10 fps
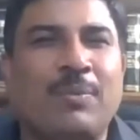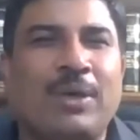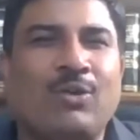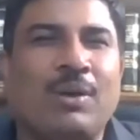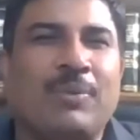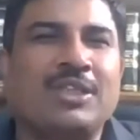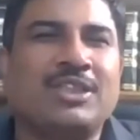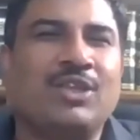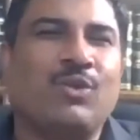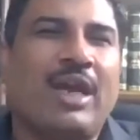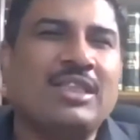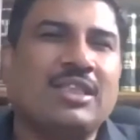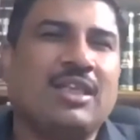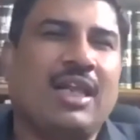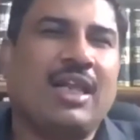for a particular person to
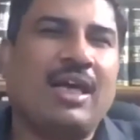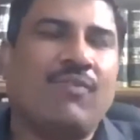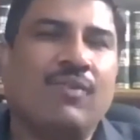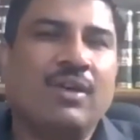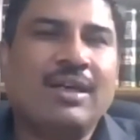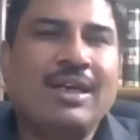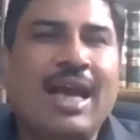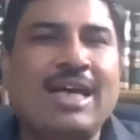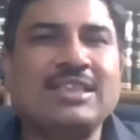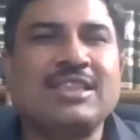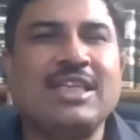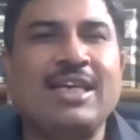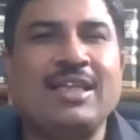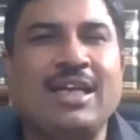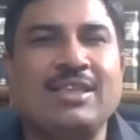rise in the life. As they
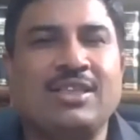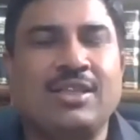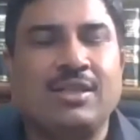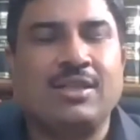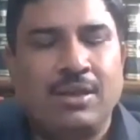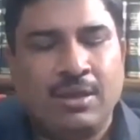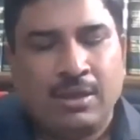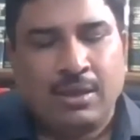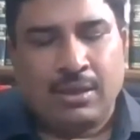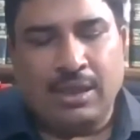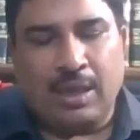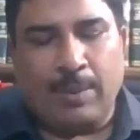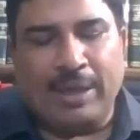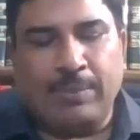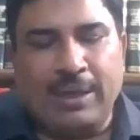say that the
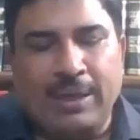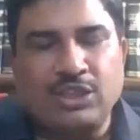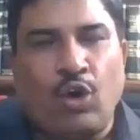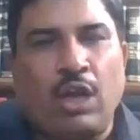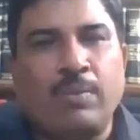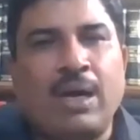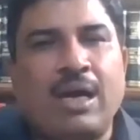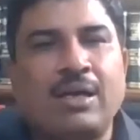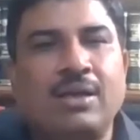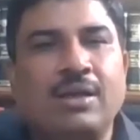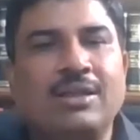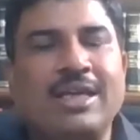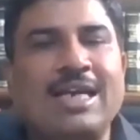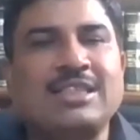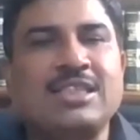commitment is the hallmark,
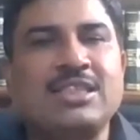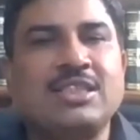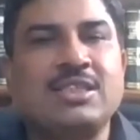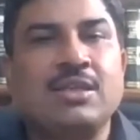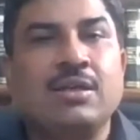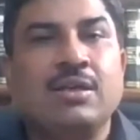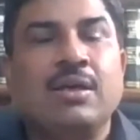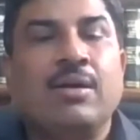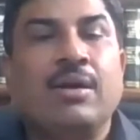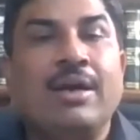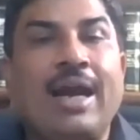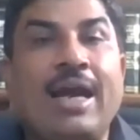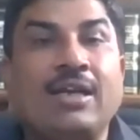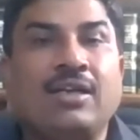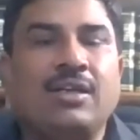the essence,
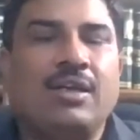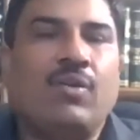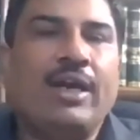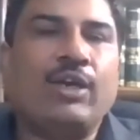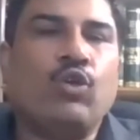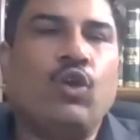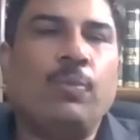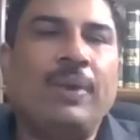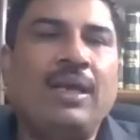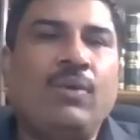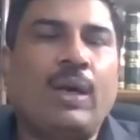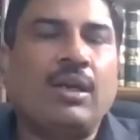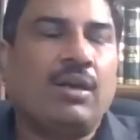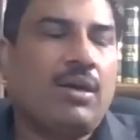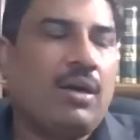and it could be
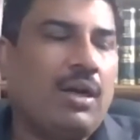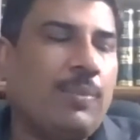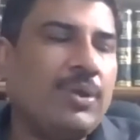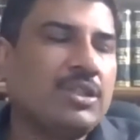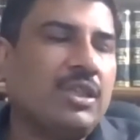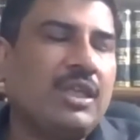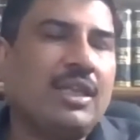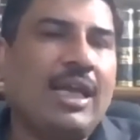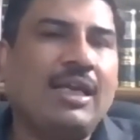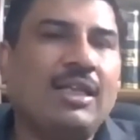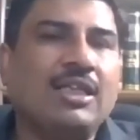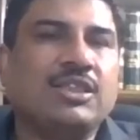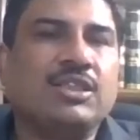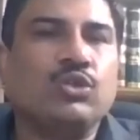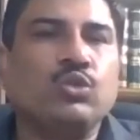a person in like
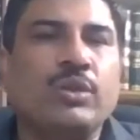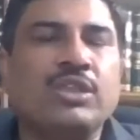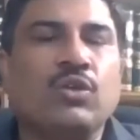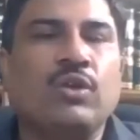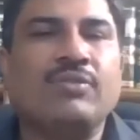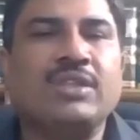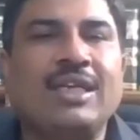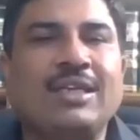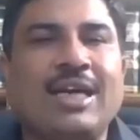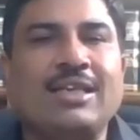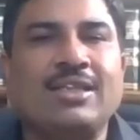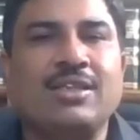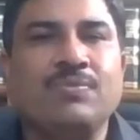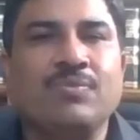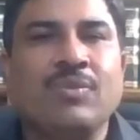this situation could have said that